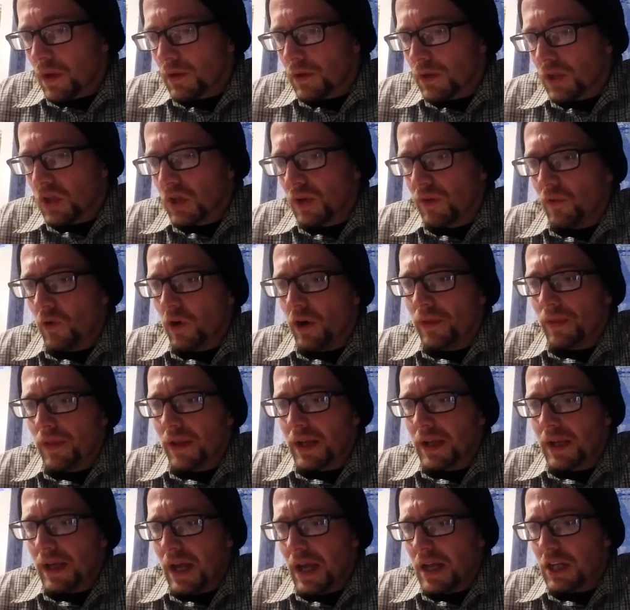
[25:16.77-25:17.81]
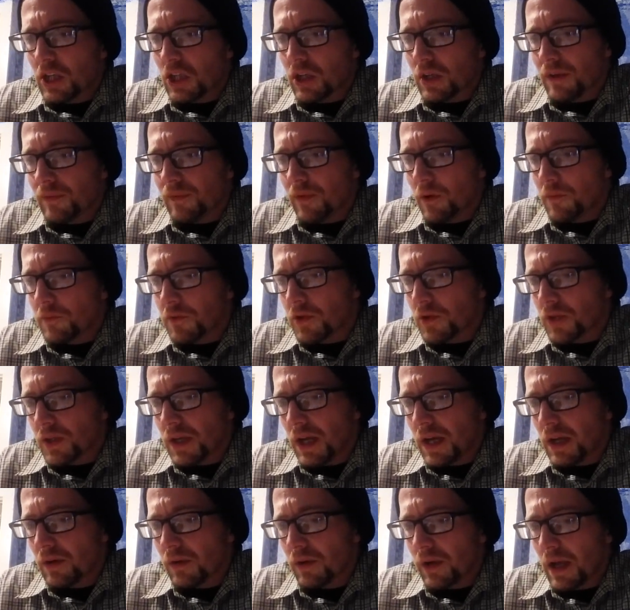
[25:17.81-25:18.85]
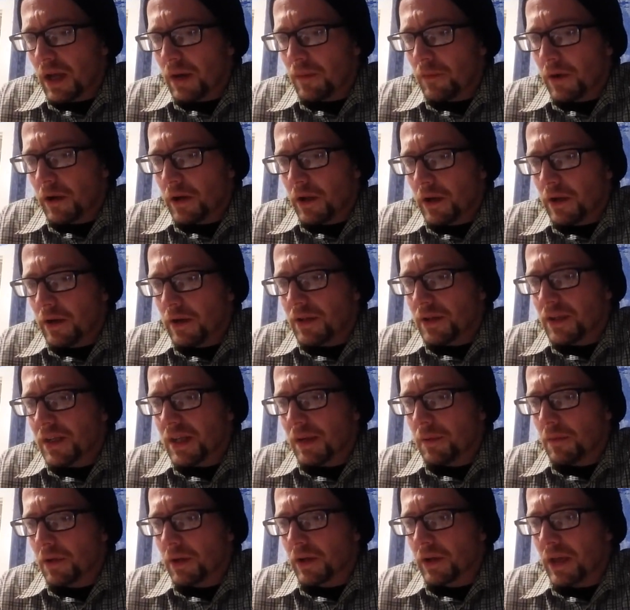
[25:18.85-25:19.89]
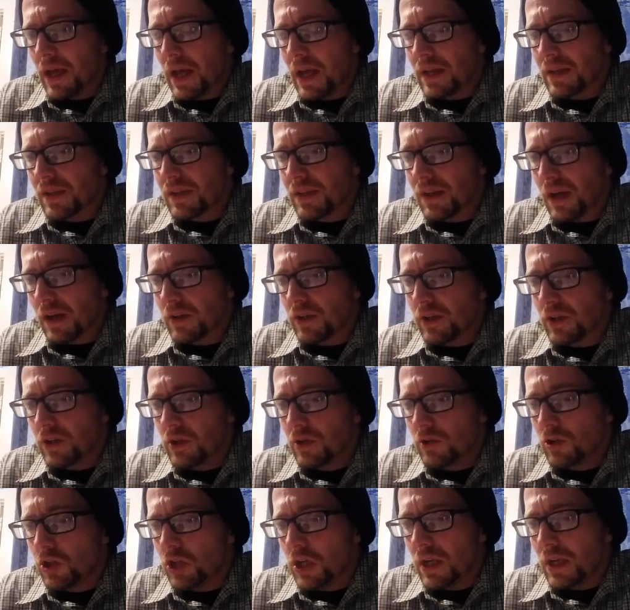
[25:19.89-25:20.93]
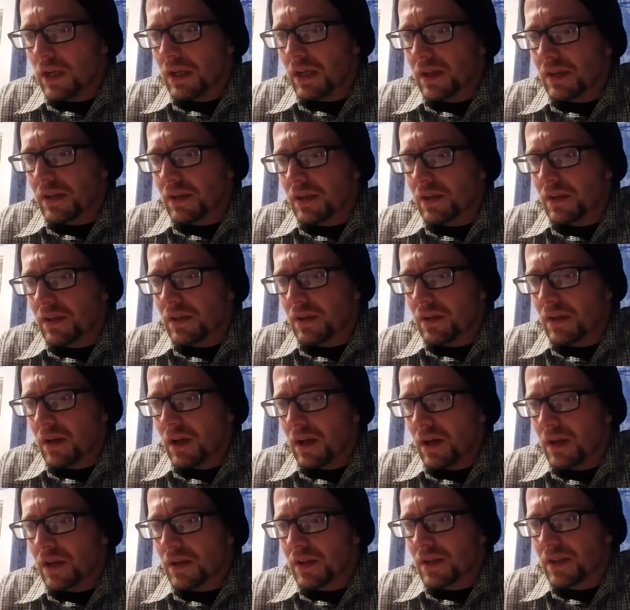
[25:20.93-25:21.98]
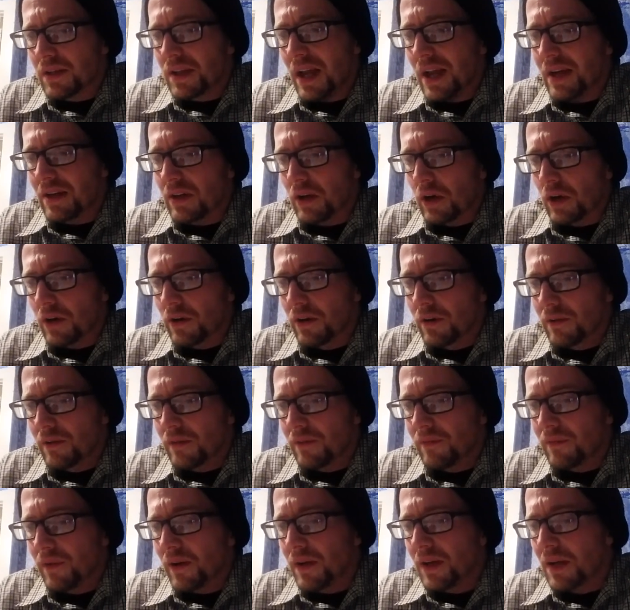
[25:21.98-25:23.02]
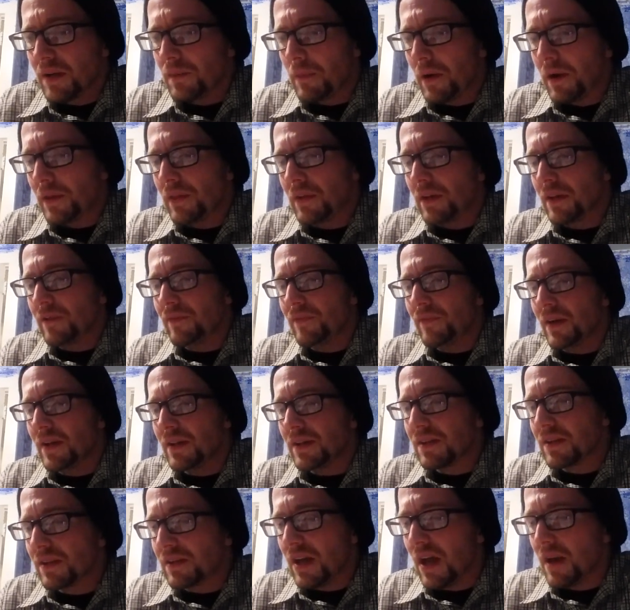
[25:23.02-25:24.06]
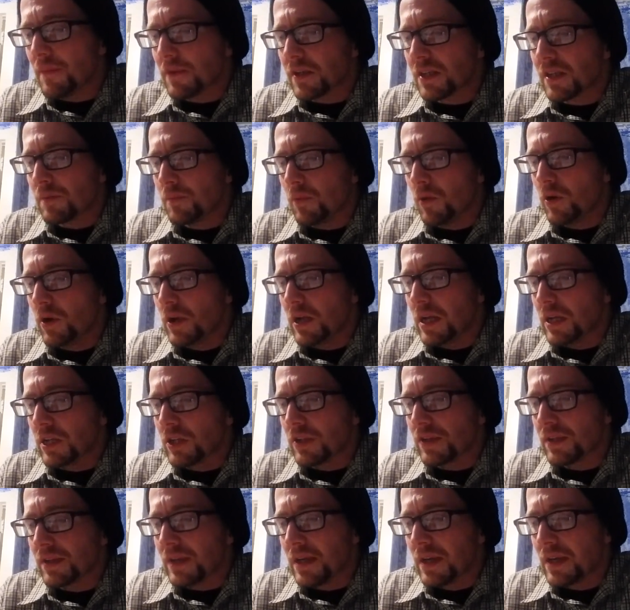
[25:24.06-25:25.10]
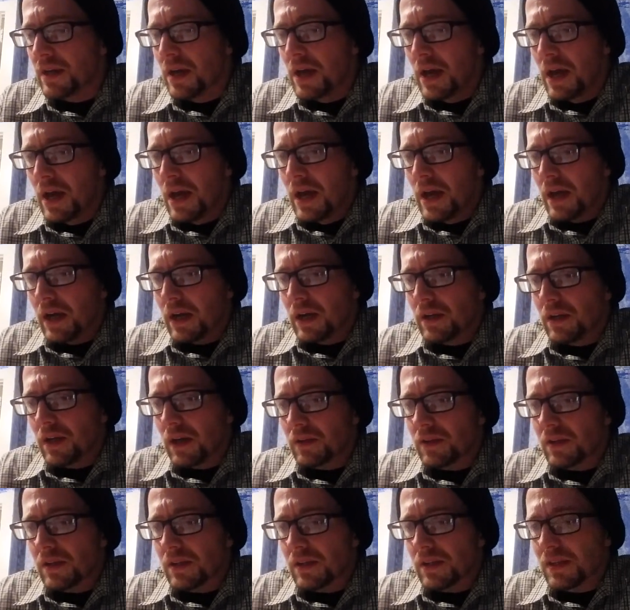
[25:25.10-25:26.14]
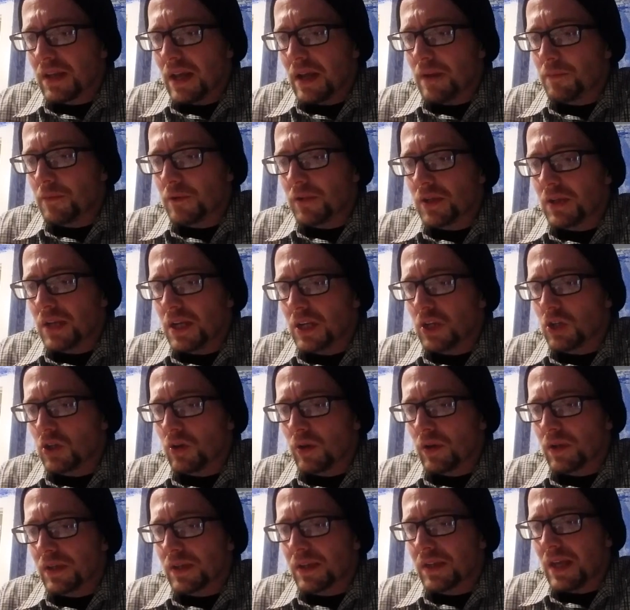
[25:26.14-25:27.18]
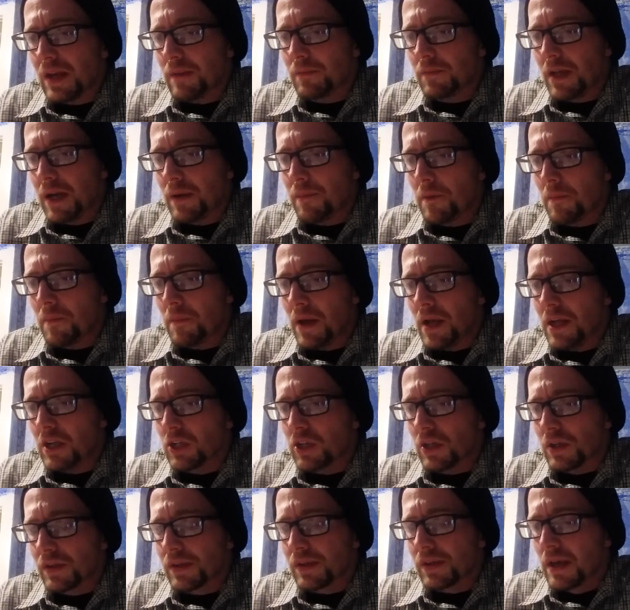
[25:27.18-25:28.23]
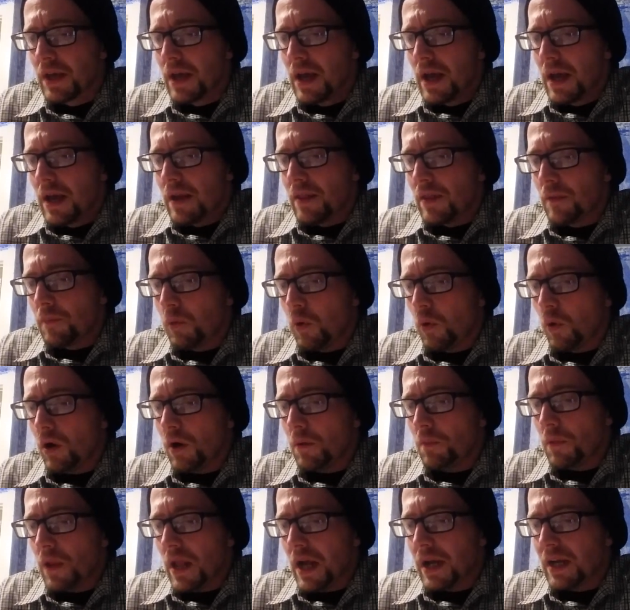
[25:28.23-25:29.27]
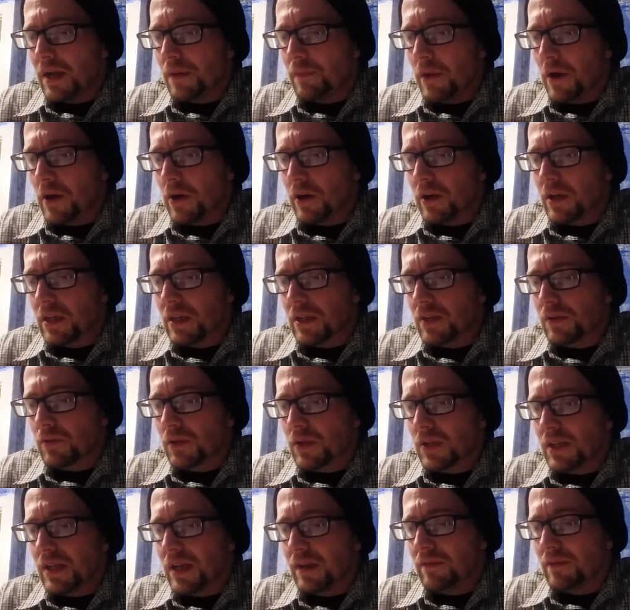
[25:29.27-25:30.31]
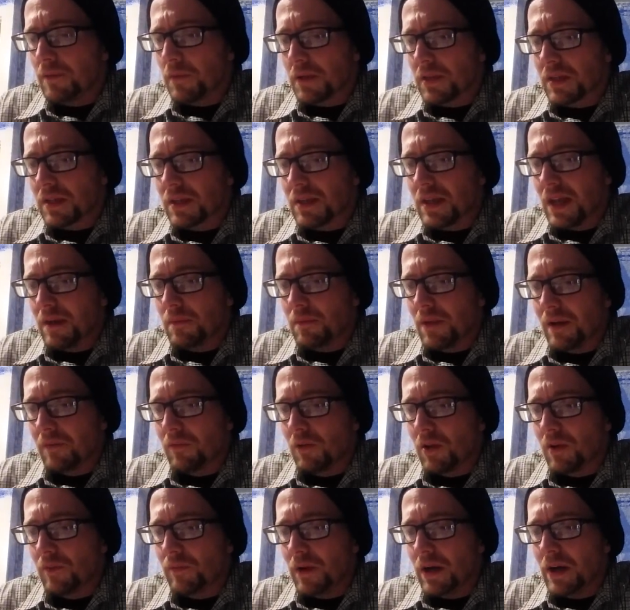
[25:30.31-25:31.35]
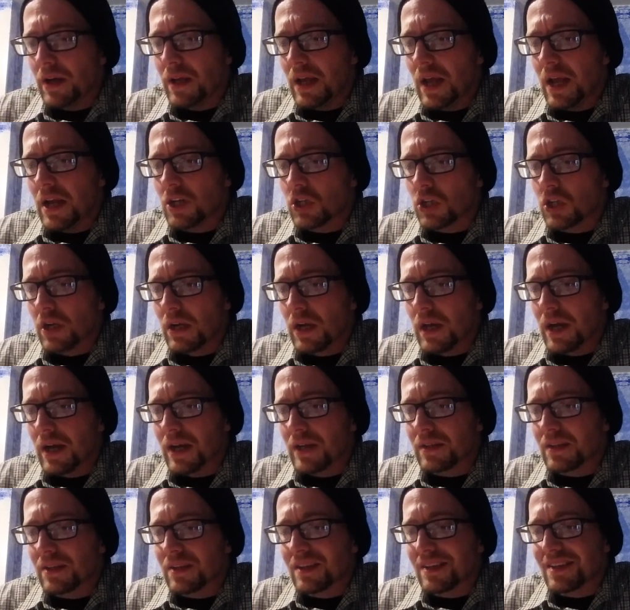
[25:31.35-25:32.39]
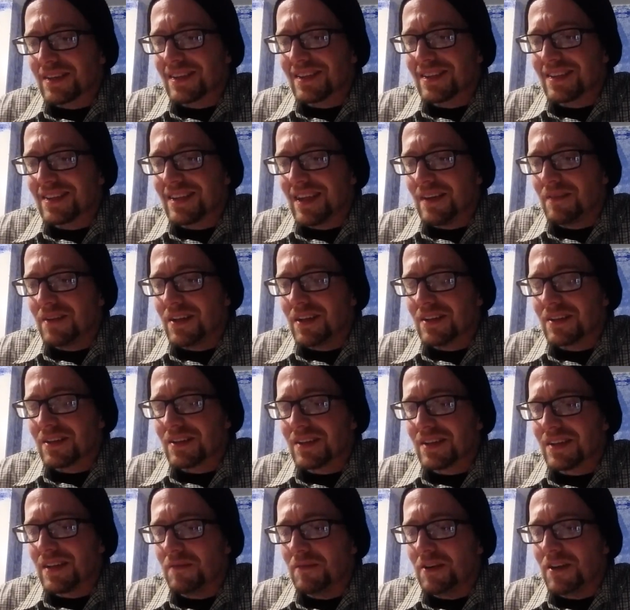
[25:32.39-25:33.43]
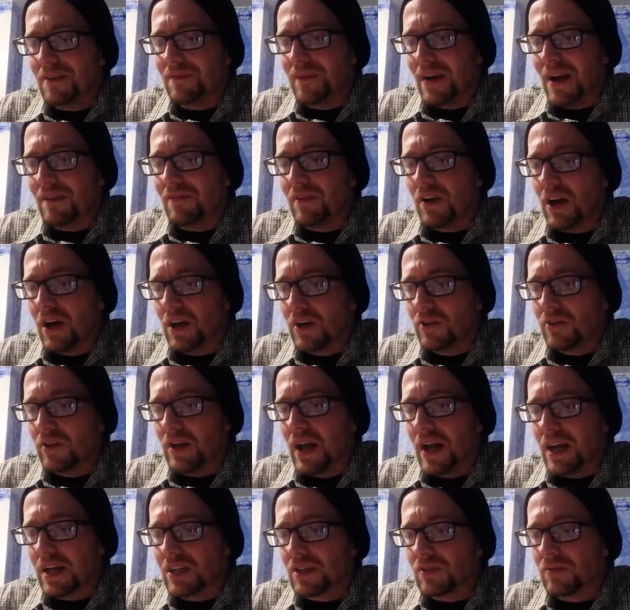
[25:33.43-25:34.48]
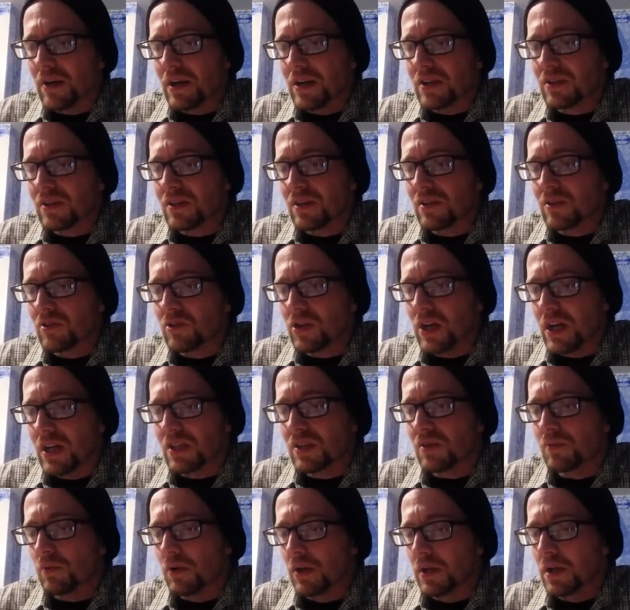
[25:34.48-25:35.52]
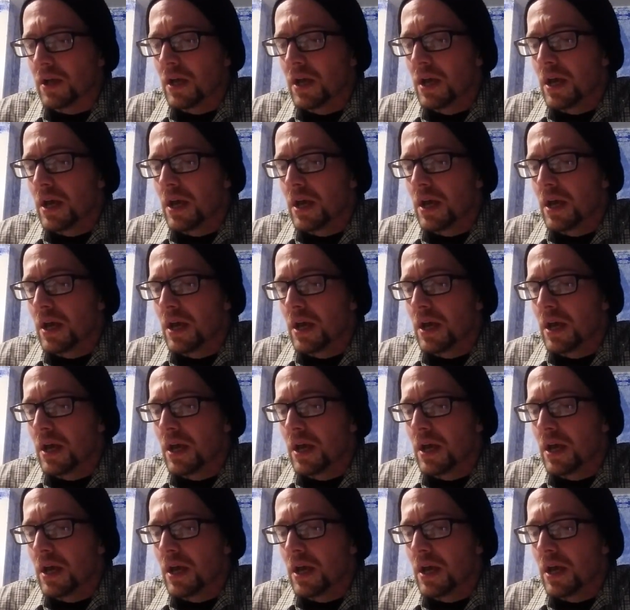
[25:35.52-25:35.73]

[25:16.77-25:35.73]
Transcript: To avoid litigation, forms are signed. Okay, I'm already here. In a similar case, Dr. Eugene Segner, funded by the Defense Atomic Support Agency, conducted the same procedure on the same type of patients. The poor black Americans received about the same level of radiation as 7,500 x-rays to their chest would,